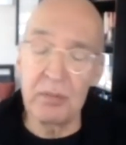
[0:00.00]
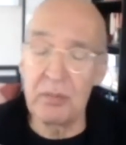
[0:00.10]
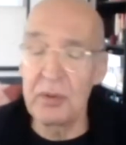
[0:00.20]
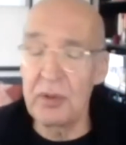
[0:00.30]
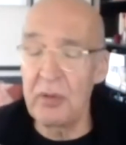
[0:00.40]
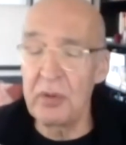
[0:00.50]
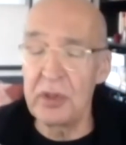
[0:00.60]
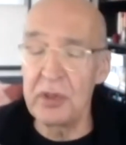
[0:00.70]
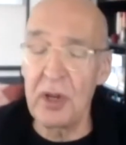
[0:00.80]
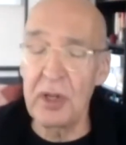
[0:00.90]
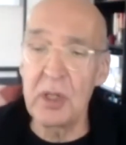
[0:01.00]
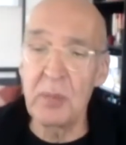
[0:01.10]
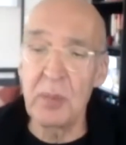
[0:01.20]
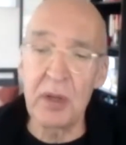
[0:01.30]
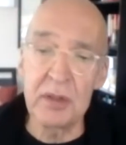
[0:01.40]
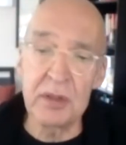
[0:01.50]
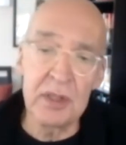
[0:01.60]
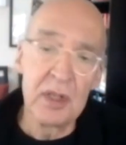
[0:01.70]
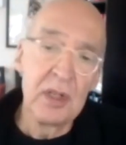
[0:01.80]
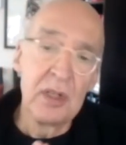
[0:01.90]
we're not really talking about, is
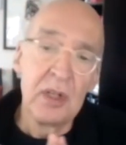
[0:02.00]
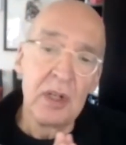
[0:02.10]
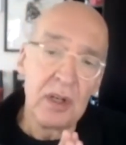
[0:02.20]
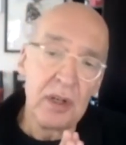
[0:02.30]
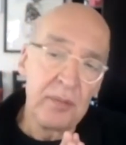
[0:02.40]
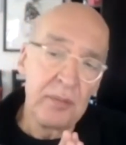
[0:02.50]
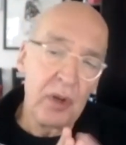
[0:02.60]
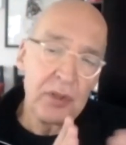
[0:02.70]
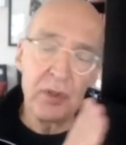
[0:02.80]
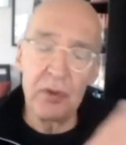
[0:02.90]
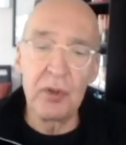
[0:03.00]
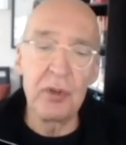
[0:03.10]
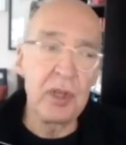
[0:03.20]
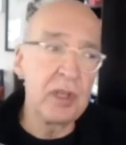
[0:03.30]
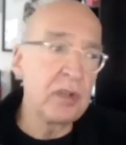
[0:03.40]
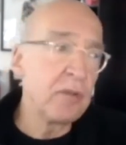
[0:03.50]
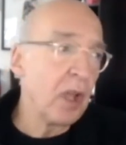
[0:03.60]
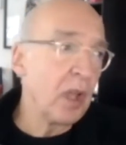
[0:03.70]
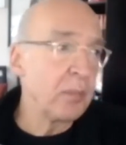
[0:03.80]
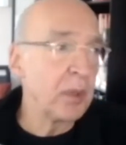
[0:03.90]
um, also early in
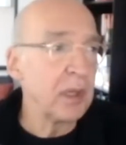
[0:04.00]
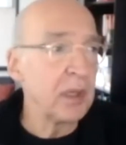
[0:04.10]
development,